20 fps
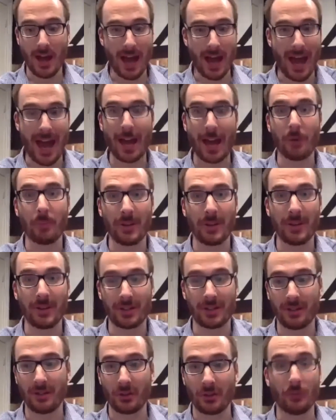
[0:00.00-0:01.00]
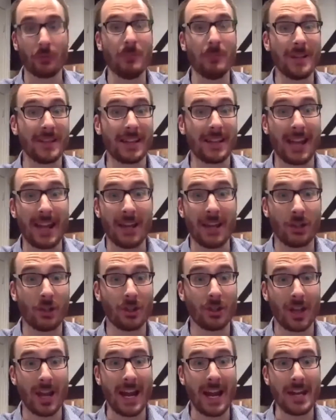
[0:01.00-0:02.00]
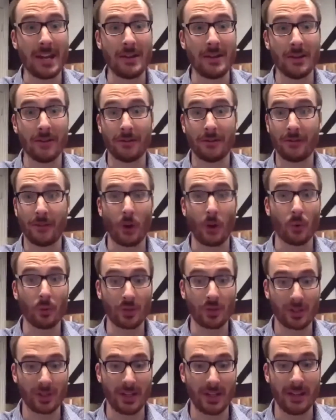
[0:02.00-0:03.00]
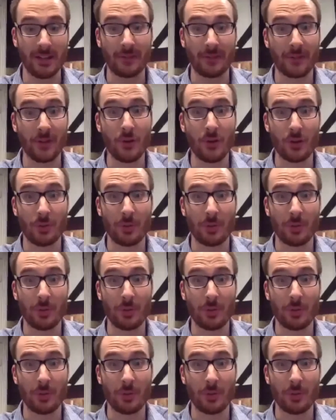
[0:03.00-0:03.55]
helping to sort of mitigate, as you say, any faults in the future?